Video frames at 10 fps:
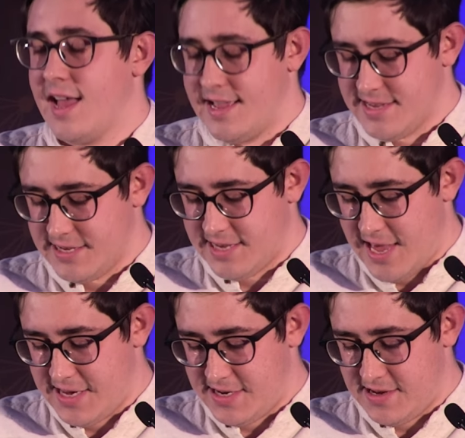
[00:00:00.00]
As I
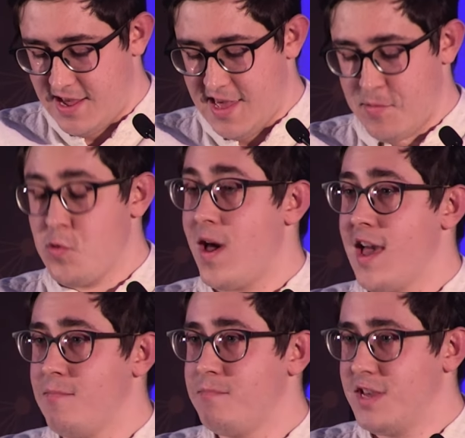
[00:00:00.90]
said, I am who I
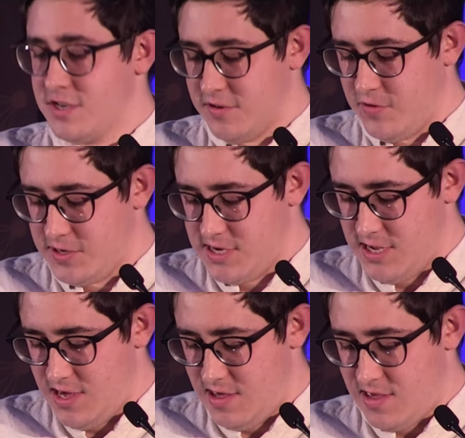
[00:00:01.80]
am because of
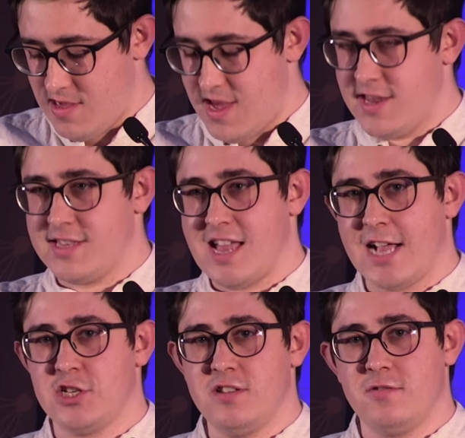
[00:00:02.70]
UCD, and it's
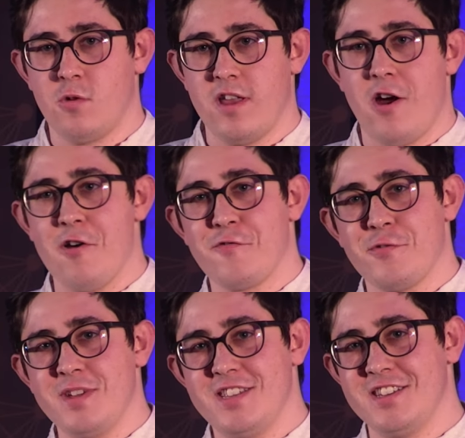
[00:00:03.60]
actually quite hard for
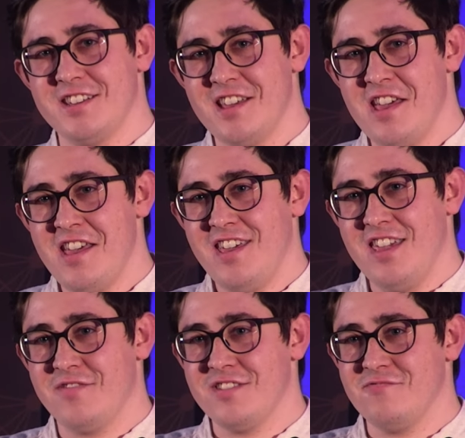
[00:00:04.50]
me to
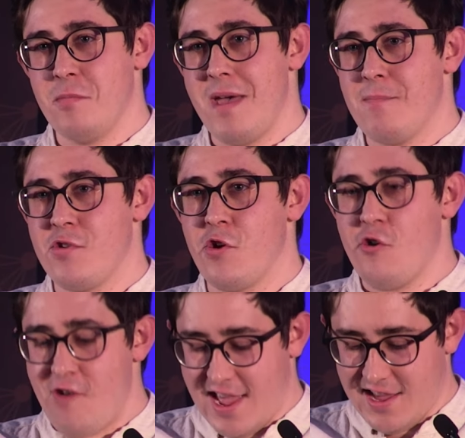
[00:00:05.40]
even remember
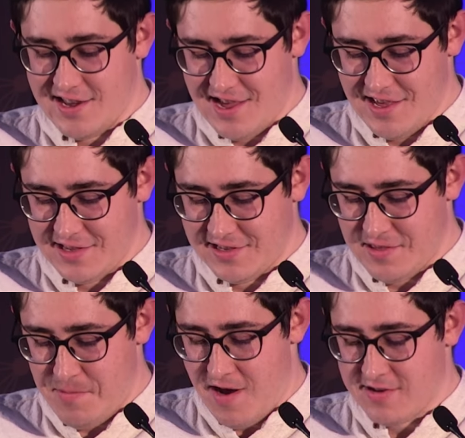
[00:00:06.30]
or recognize
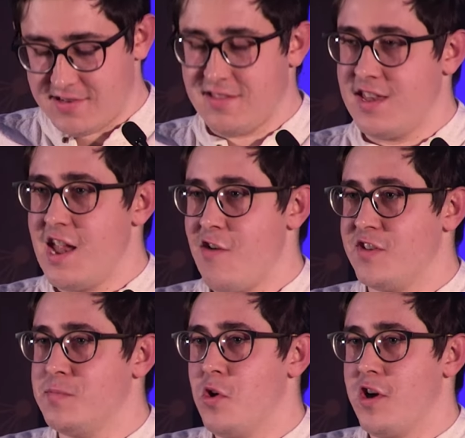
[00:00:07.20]
the person, the
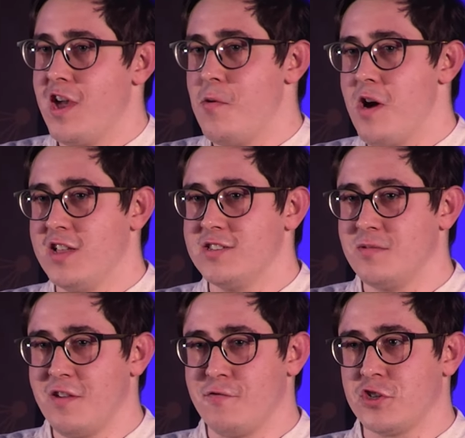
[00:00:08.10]
nervous boy I was
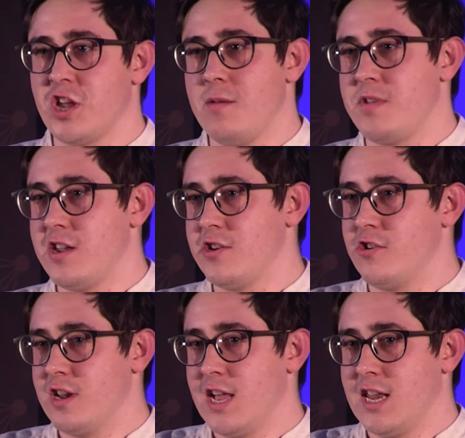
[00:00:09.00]
when I first hopped on a
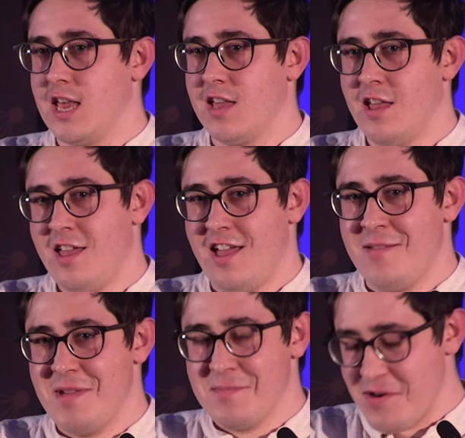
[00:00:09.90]
39A
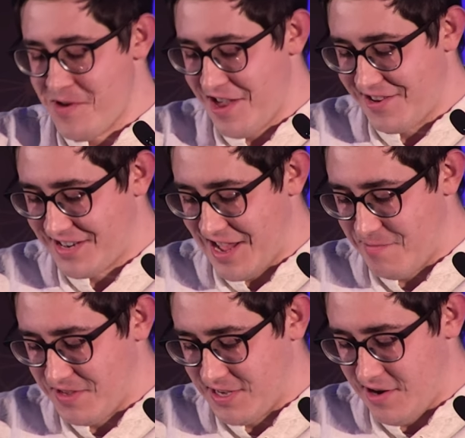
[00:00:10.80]
and made my way out to
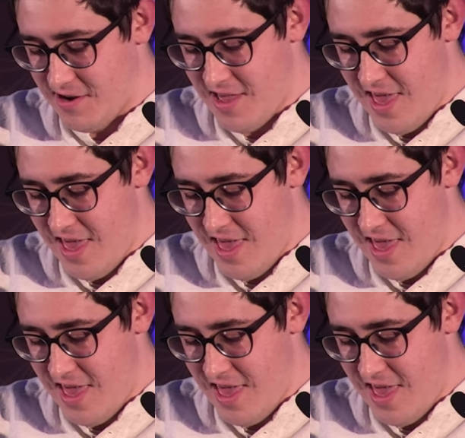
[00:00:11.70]
campus here.